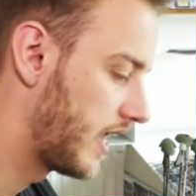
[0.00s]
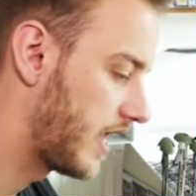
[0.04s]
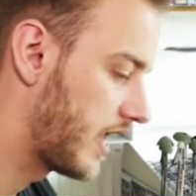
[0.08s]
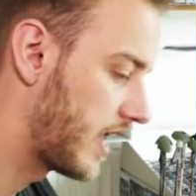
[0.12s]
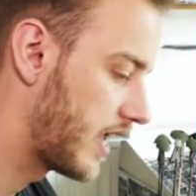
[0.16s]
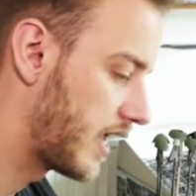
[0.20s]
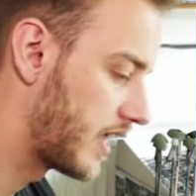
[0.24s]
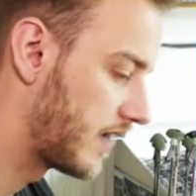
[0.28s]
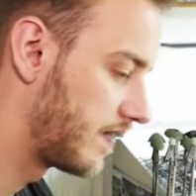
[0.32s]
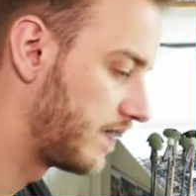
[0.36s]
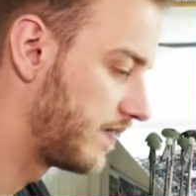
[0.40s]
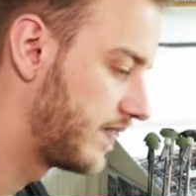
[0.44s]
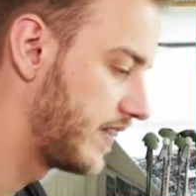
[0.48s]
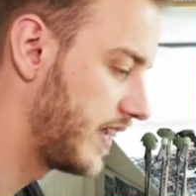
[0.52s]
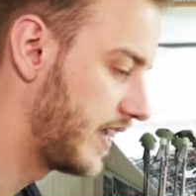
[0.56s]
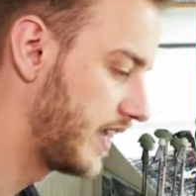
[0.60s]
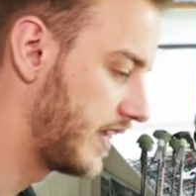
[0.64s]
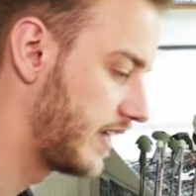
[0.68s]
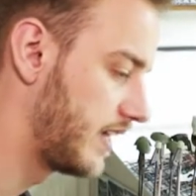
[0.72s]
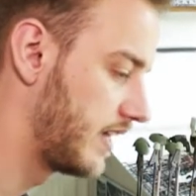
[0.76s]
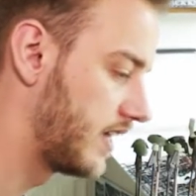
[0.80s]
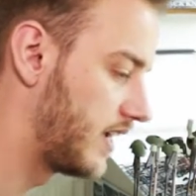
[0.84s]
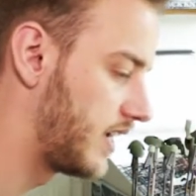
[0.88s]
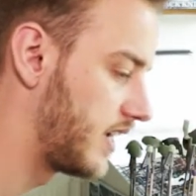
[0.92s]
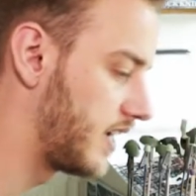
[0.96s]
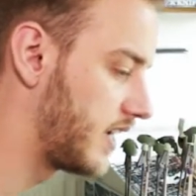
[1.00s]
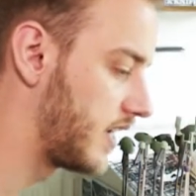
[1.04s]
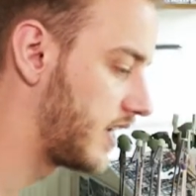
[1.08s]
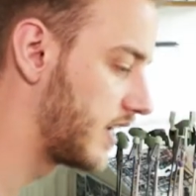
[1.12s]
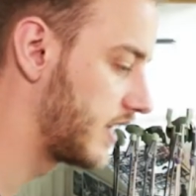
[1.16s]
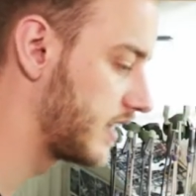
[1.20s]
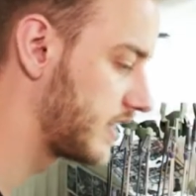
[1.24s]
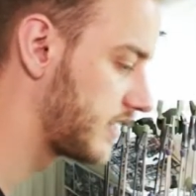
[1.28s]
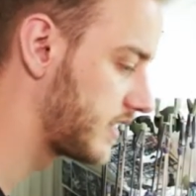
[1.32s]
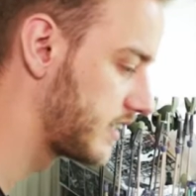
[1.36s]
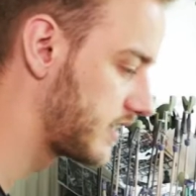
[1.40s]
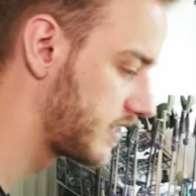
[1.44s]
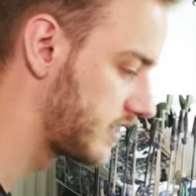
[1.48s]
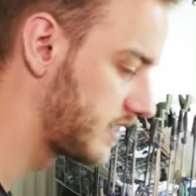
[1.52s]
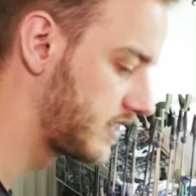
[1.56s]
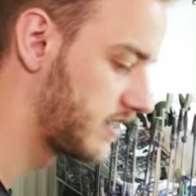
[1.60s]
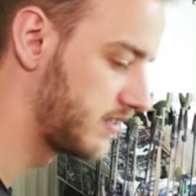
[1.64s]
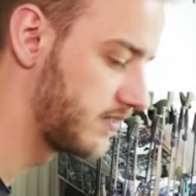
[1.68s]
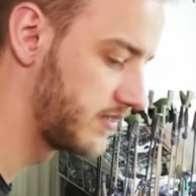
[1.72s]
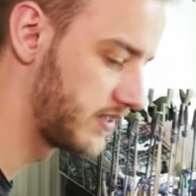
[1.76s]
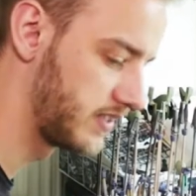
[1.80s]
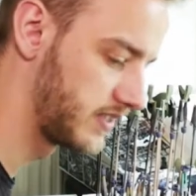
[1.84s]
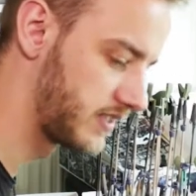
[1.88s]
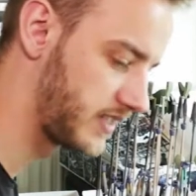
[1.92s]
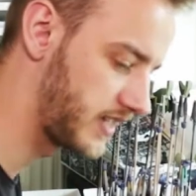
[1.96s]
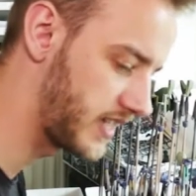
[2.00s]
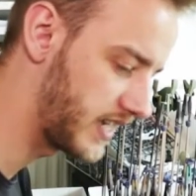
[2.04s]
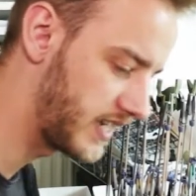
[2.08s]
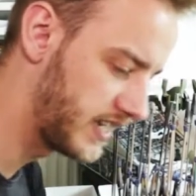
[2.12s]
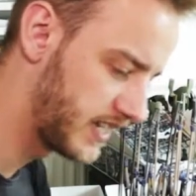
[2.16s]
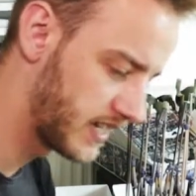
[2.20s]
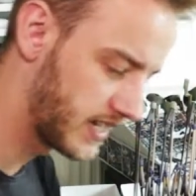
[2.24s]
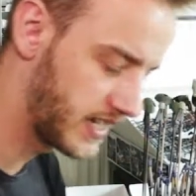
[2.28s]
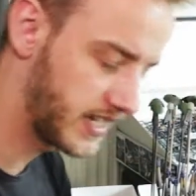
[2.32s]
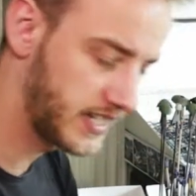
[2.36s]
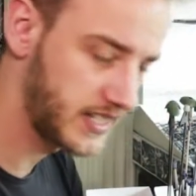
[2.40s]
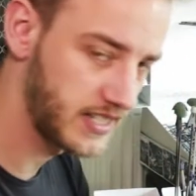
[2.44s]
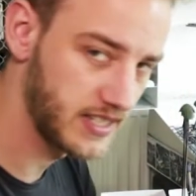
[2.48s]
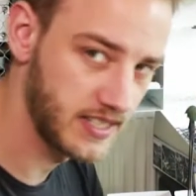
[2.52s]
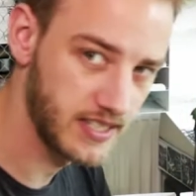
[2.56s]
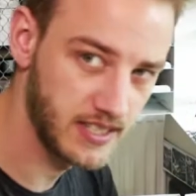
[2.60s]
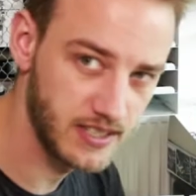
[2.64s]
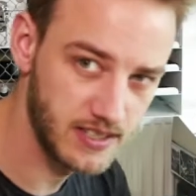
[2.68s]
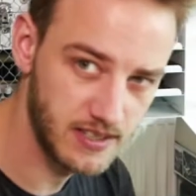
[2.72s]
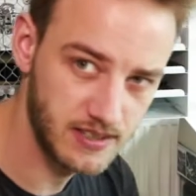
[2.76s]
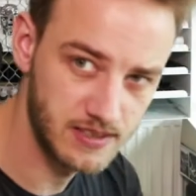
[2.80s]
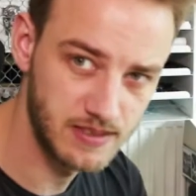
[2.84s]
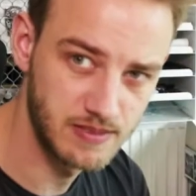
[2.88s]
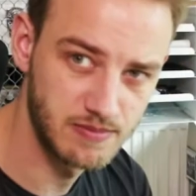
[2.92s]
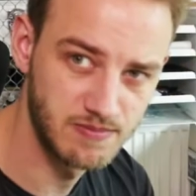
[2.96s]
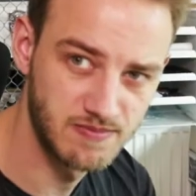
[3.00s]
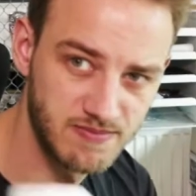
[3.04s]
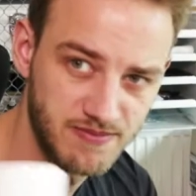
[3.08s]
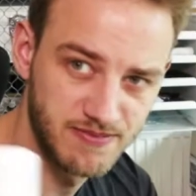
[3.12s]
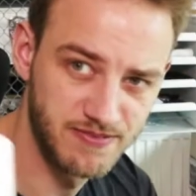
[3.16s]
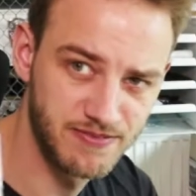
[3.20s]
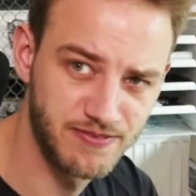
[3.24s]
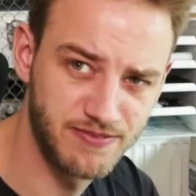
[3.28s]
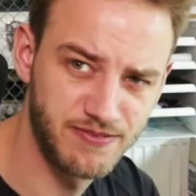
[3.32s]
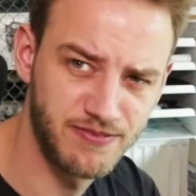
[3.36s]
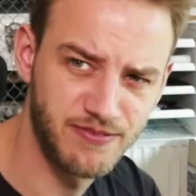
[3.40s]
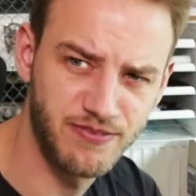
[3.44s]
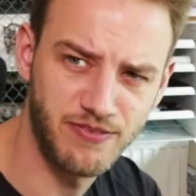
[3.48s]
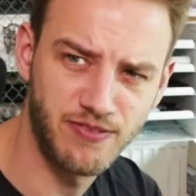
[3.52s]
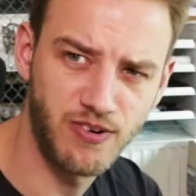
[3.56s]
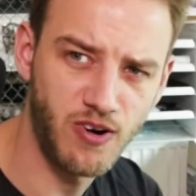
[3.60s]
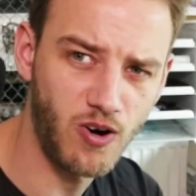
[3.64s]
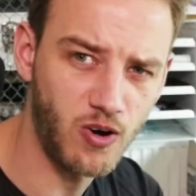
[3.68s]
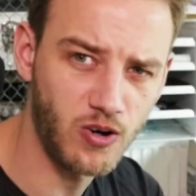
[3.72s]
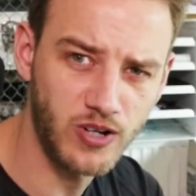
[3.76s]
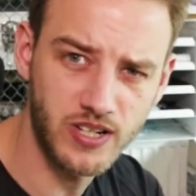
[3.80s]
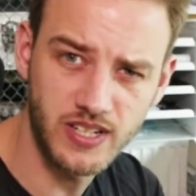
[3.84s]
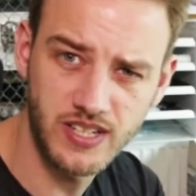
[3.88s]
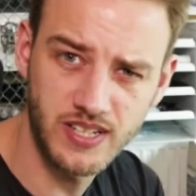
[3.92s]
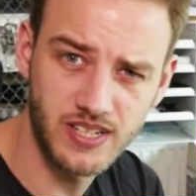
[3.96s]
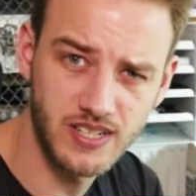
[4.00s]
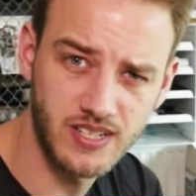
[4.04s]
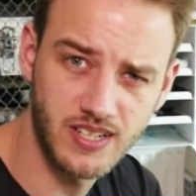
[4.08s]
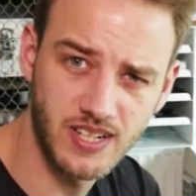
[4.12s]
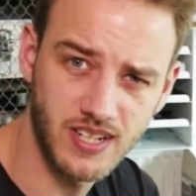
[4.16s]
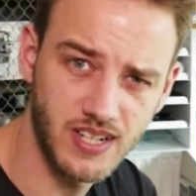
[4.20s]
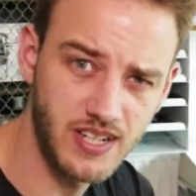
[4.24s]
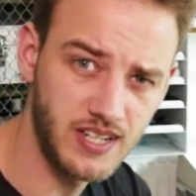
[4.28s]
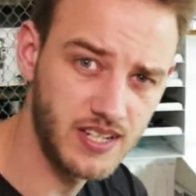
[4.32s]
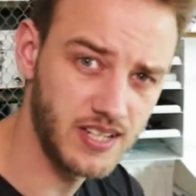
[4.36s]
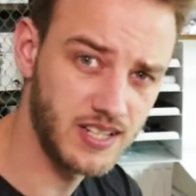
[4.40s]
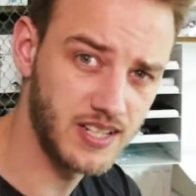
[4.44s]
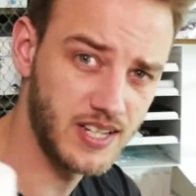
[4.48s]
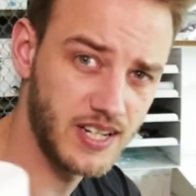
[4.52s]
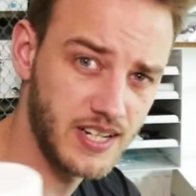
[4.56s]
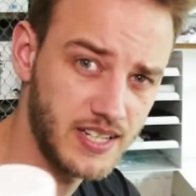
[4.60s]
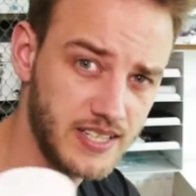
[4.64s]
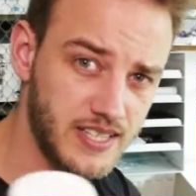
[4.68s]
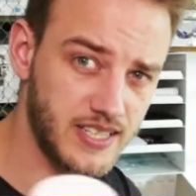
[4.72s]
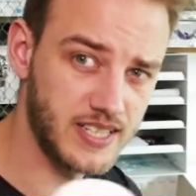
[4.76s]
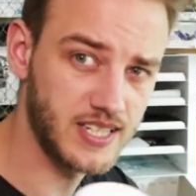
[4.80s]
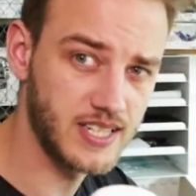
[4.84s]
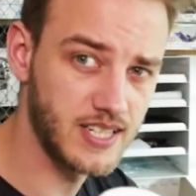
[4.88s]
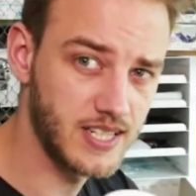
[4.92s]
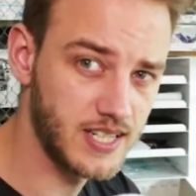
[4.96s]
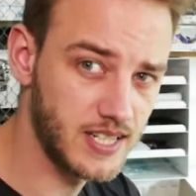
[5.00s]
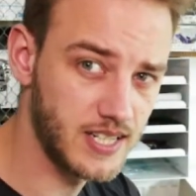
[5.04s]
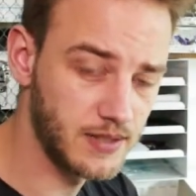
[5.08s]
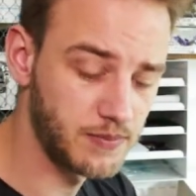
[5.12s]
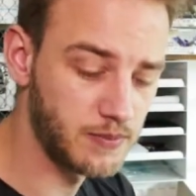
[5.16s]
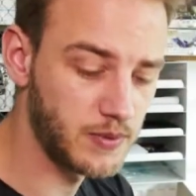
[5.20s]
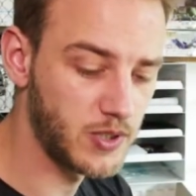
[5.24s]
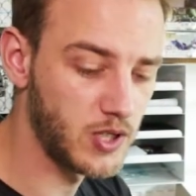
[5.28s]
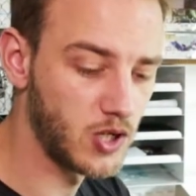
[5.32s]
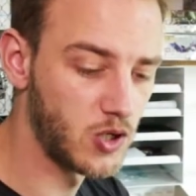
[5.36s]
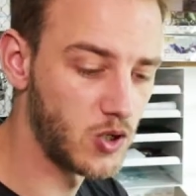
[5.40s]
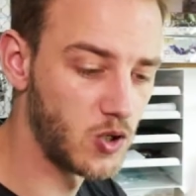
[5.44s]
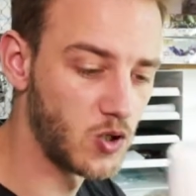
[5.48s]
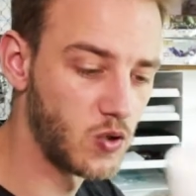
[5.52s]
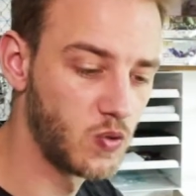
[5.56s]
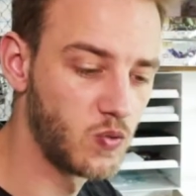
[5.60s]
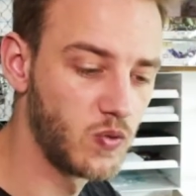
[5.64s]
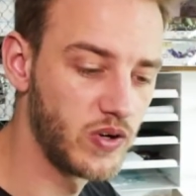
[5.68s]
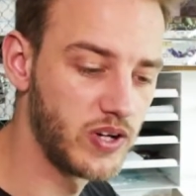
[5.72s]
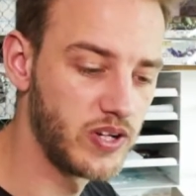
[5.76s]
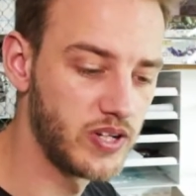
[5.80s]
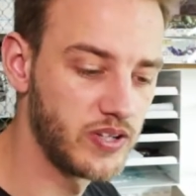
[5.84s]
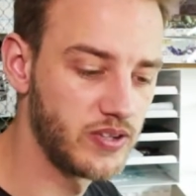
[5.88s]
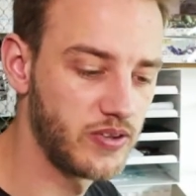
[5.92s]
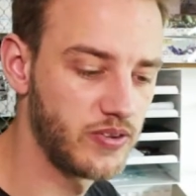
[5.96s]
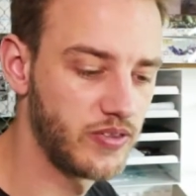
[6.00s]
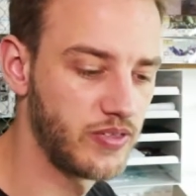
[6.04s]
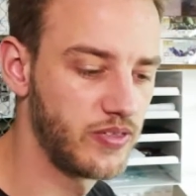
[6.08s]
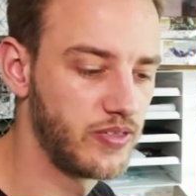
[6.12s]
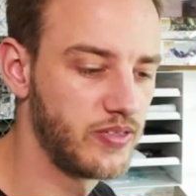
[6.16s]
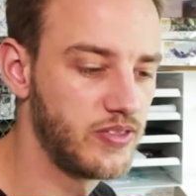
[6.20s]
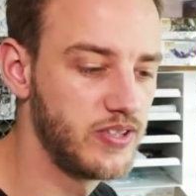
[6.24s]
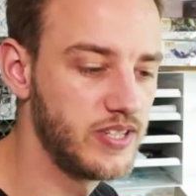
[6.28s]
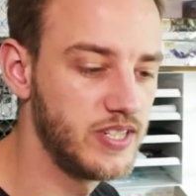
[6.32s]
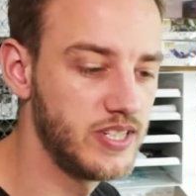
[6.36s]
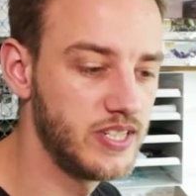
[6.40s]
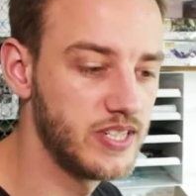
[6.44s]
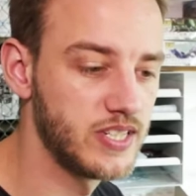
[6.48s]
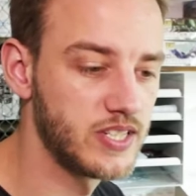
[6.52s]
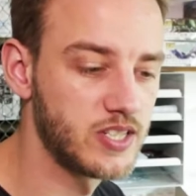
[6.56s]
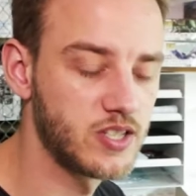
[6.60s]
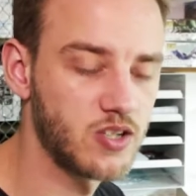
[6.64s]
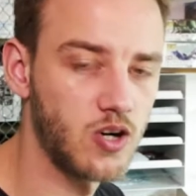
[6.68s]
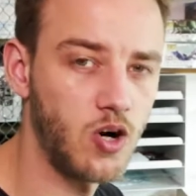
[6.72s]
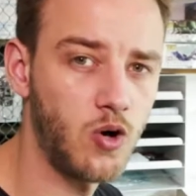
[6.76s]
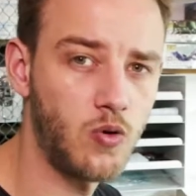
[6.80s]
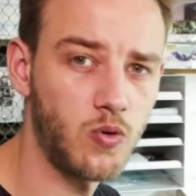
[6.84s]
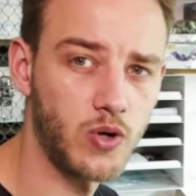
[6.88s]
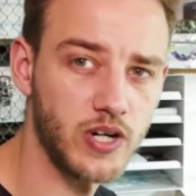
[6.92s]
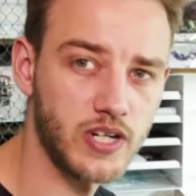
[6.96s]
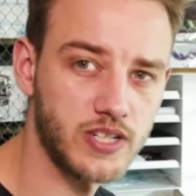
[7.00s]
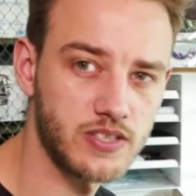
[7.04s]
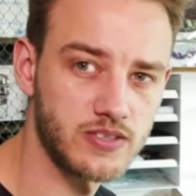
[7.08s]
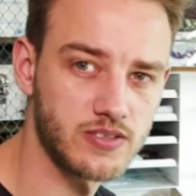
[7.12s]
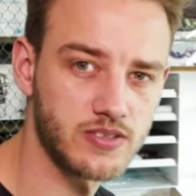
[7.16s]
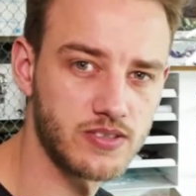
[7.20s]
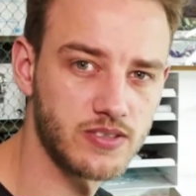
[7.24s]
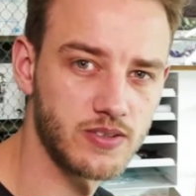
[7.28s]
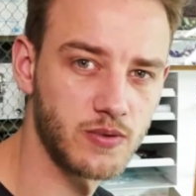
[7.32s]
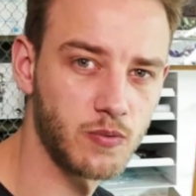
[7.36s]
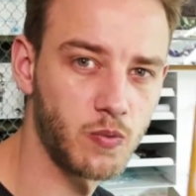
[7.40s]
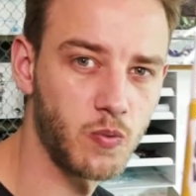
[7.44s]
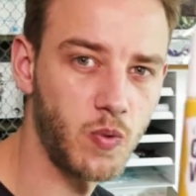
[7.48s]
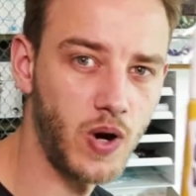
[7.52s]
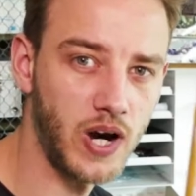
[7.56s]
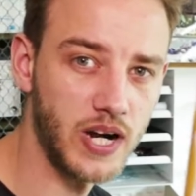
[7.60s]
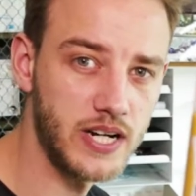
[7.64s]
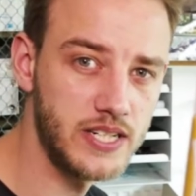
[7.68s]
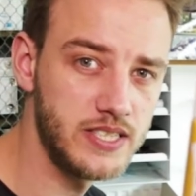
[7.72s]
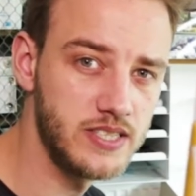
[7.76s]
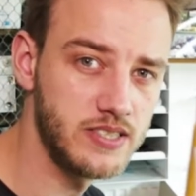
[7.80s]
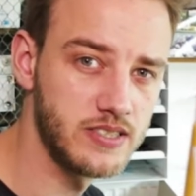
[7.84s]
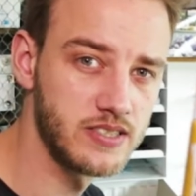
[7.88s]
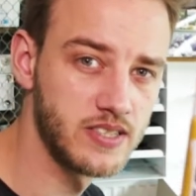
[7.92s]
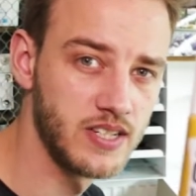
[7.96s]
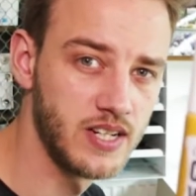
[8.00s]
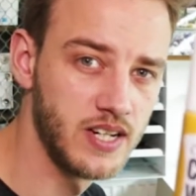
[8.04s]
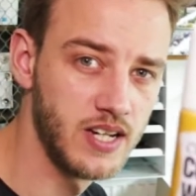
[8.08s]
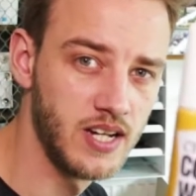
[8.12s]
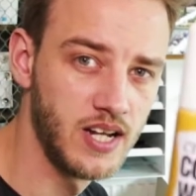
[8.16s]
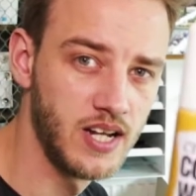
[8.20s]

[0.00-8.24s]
and then I give it kind of like a foggy kind of like go with the Corex white.